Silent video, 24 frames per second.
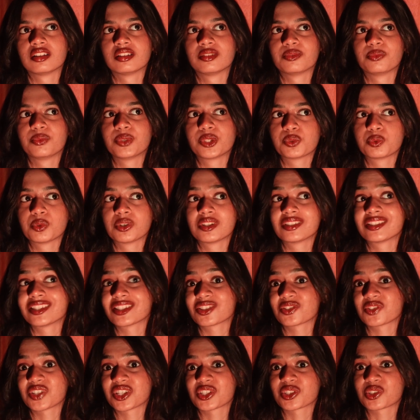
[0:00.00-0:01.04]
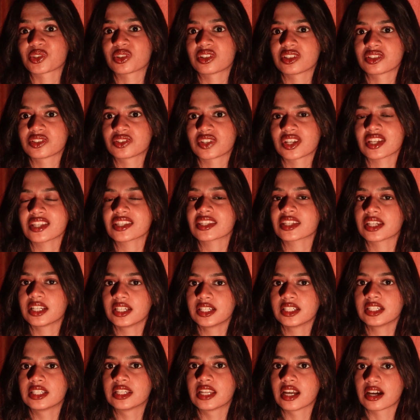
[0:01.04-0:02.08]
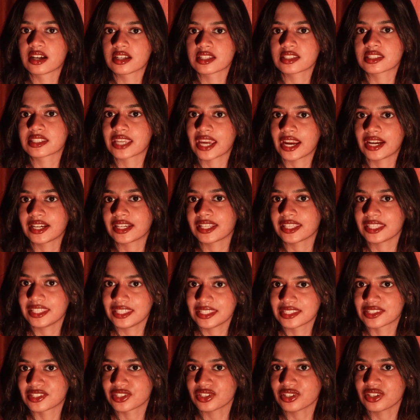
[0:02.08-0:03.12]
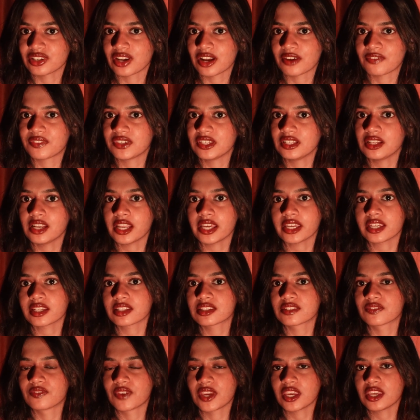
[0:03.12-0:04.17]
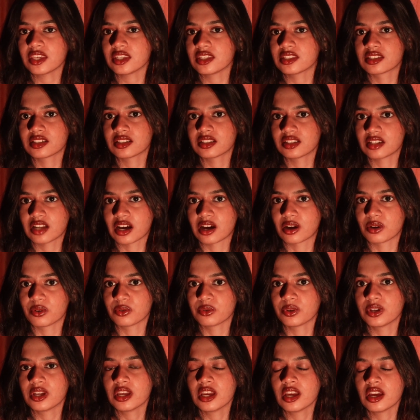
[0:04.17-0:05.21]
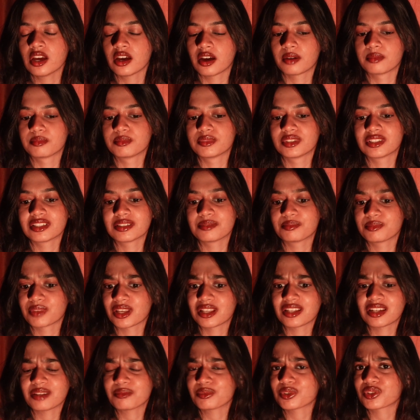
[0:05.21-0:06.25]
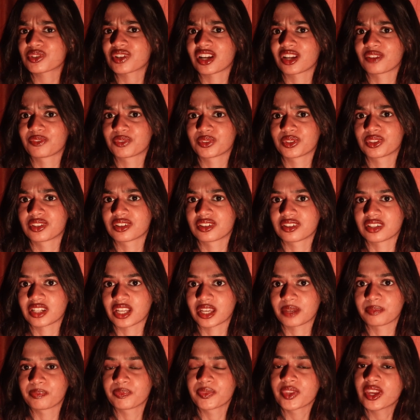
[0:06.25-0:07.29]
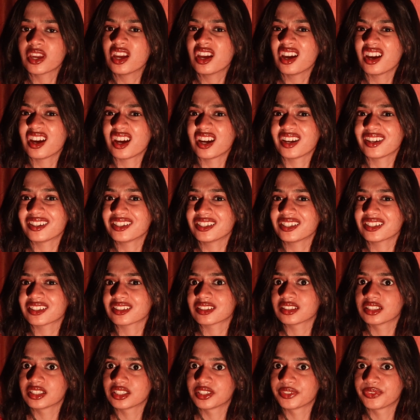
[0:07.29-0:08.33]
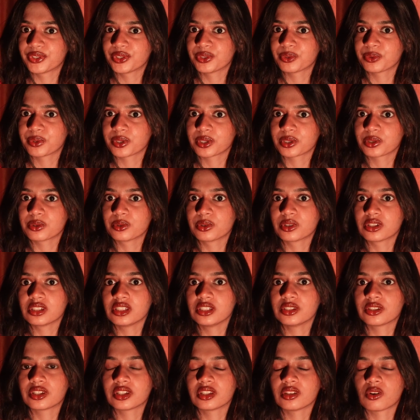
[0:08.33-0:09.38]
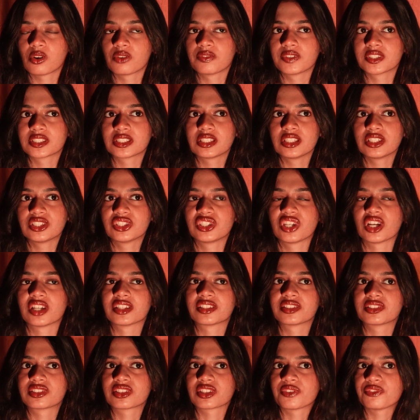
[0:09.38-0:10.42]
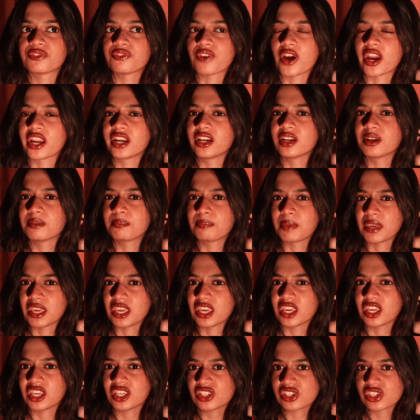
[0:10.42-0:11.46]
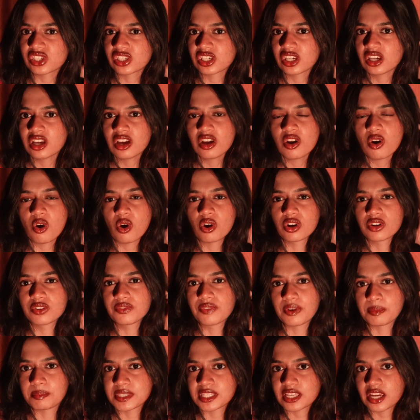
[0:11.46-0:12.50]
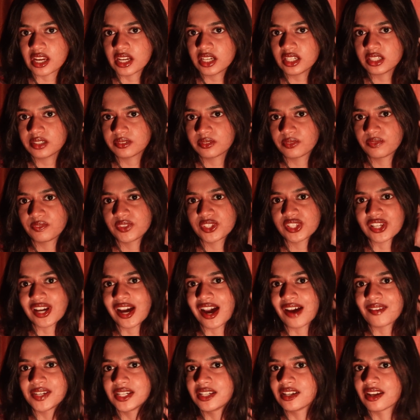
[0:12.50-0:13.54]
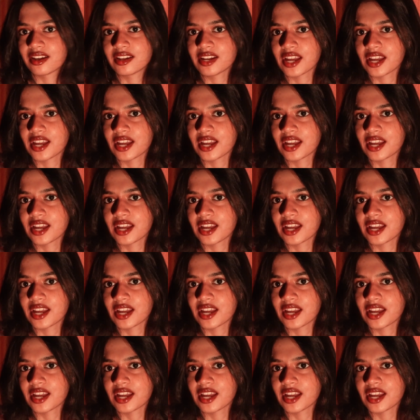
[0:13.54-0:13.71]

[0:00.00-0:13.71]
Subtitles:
which words are stressed or unstressed, it does get easier. I feel like it's way easier now, and I'm just writing for the 3rd time. And if you don't want to Google, you can obviously just find a page or a website, which I haven't done